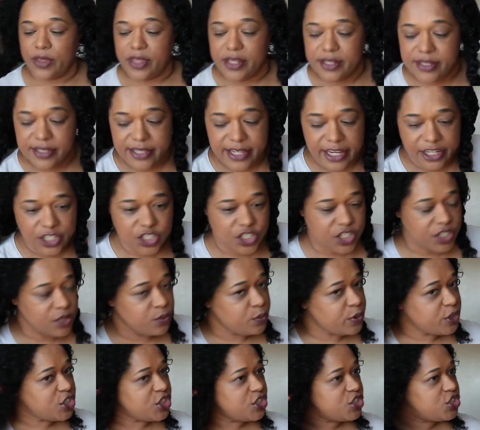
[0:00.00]
section,
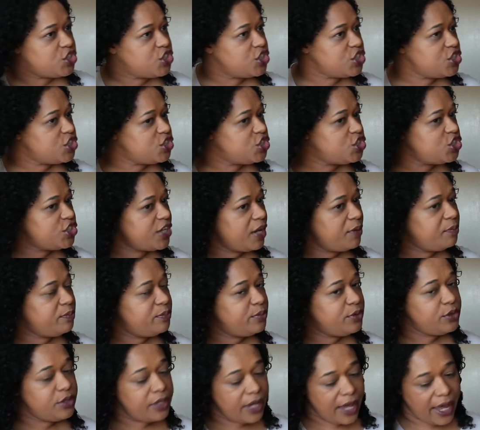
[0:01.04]
which is just
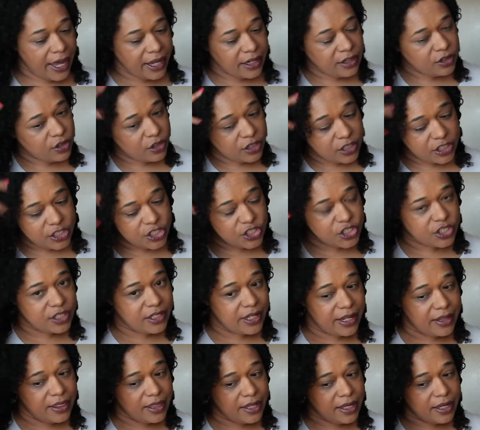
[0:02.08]
shampooed and conditioned,
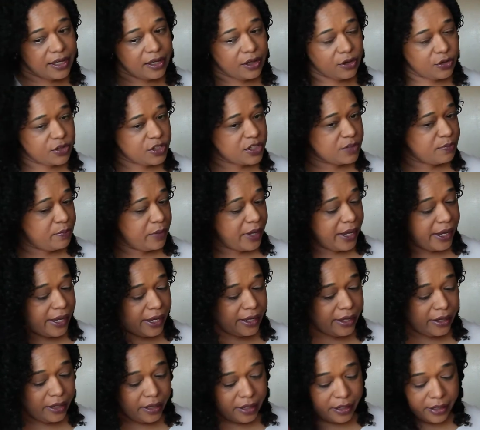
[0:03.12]
and there goes
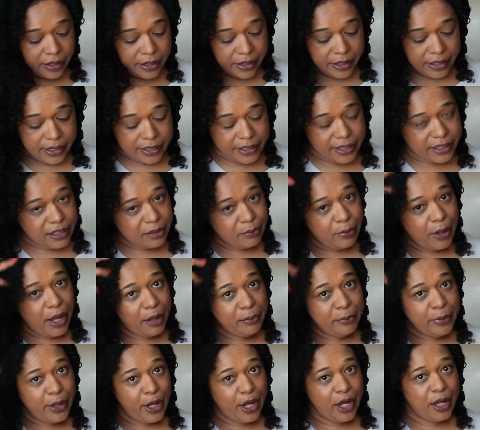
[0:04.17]
my little
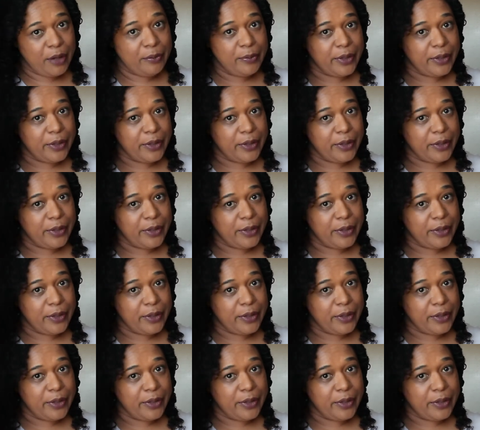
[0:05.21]
pom-pom.